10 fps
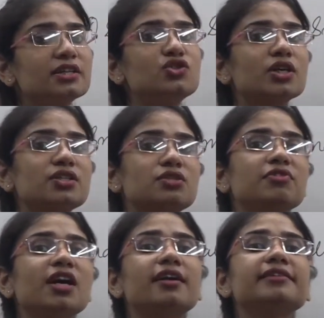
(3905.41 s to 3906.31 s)
just
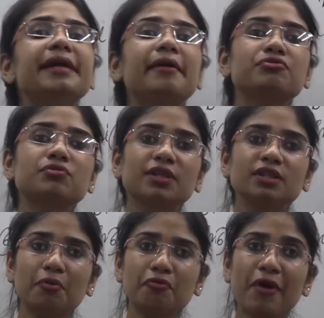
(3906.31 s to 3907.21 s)
we are left with
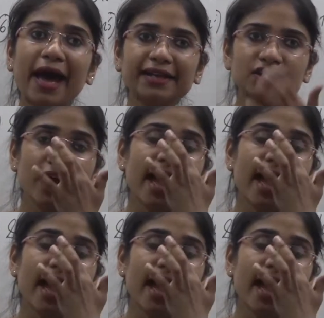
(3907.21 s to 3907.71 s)
the fat,